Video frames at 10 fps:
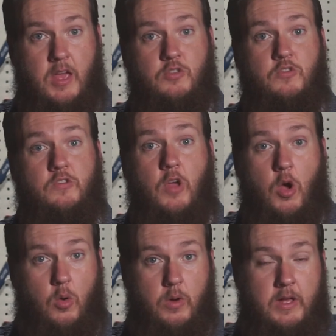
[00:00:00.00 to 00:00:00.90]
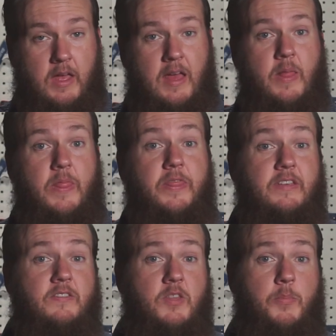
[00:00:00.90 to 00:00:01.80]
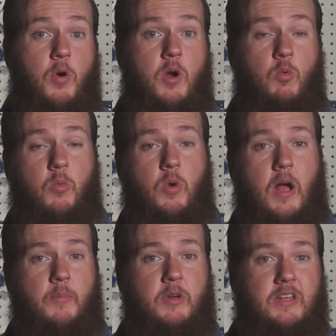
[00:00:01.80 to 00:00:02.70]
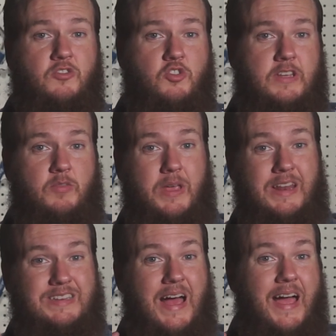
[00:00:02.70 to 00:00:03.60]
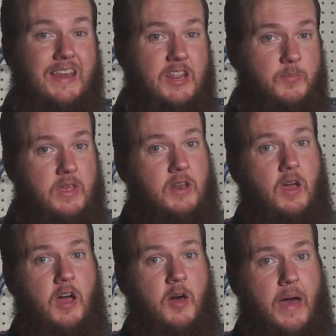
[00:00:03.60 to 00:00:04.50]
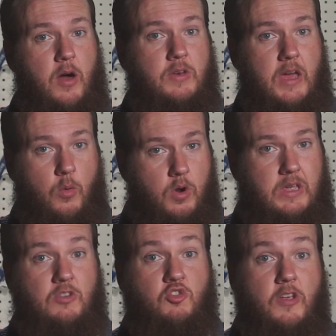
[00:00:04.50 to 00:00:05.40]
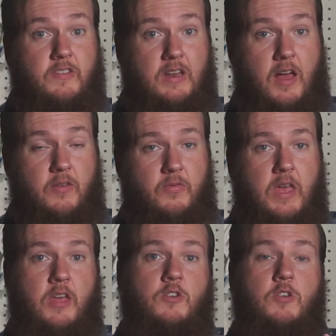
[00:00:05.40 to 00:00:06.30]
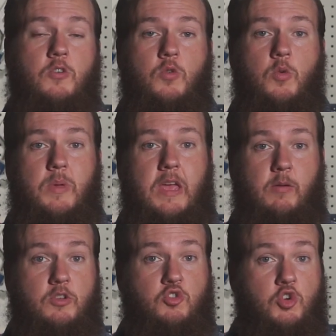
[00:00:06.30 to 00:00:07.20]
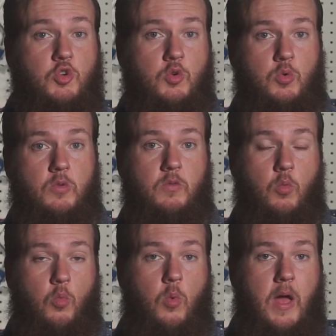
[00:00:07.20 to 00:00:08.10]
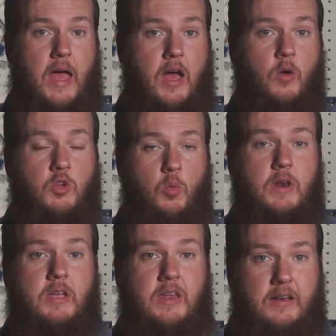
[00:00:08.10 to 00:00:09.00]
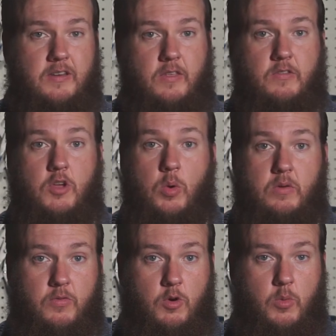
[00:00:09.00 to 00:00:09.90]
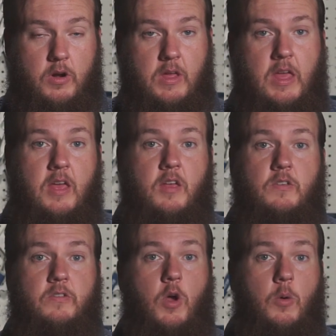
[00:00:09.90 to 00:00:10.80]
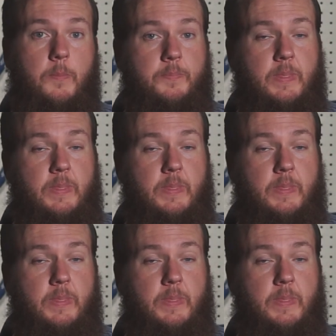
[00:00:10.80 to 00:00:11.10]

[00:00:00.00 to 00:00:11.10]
So this is the part where I'm going to just explain a tiny bit about networking, just enough to be able to choose how you want to connect to this going forward. So